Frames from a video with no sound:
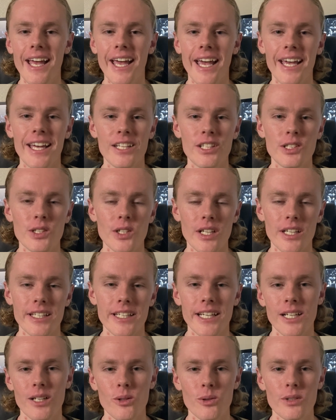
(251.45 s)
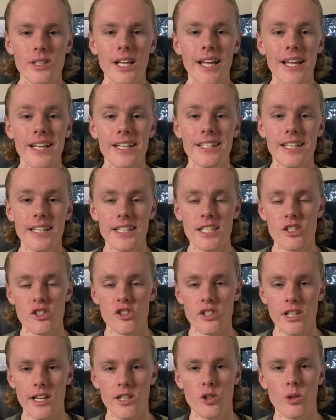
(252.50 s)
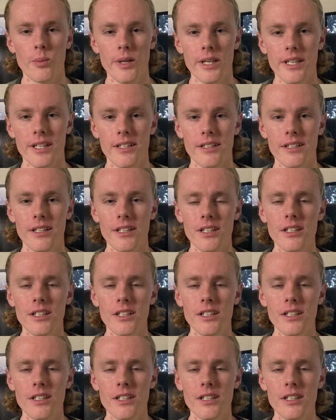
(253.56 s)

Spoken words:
and your account getting shadow banned.